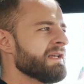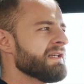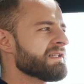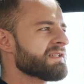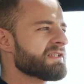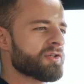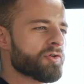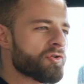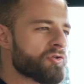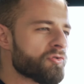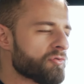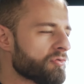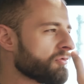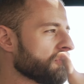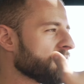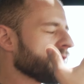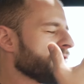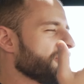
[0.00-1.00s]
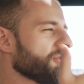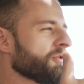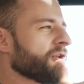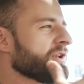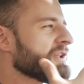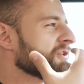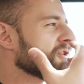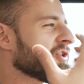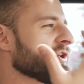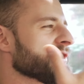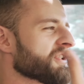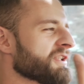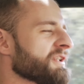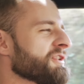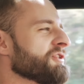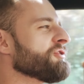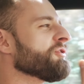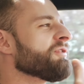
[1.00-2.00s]
so you can just
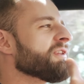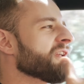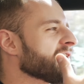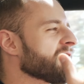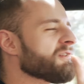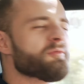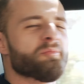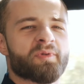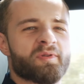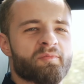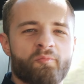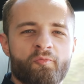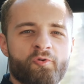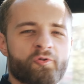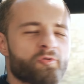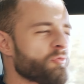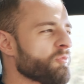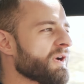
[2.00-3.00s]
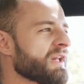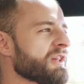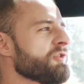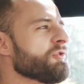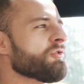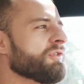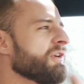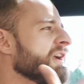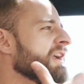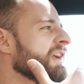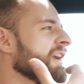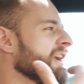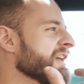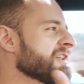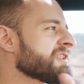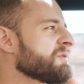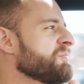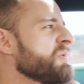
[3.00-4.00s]
enjoy a little bit more while you're
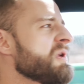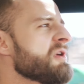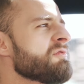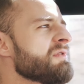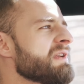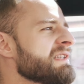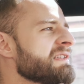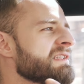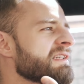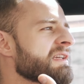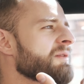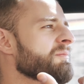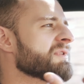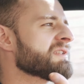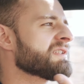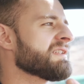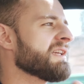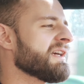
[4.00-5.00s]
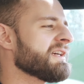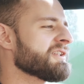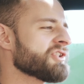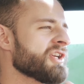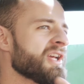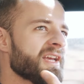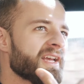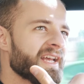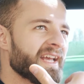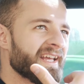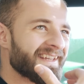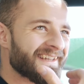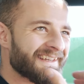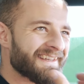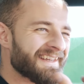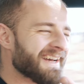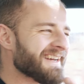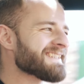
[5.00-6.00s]
experiencing a massage and
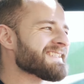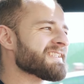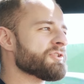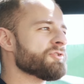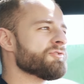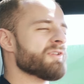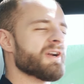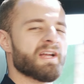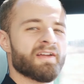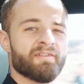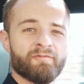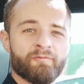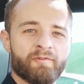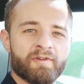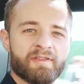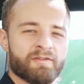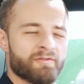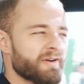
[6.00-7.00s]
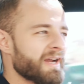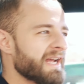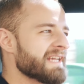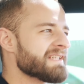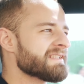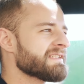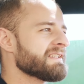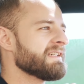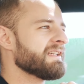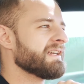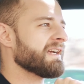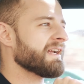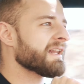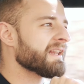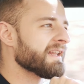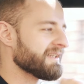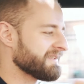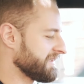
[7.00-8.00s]
a nice drive with your
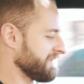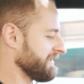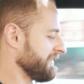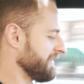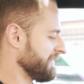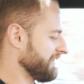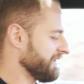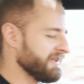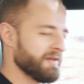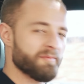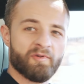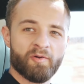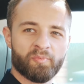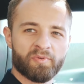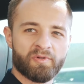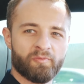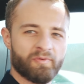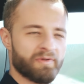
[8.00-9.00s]
S-Class. Let me open the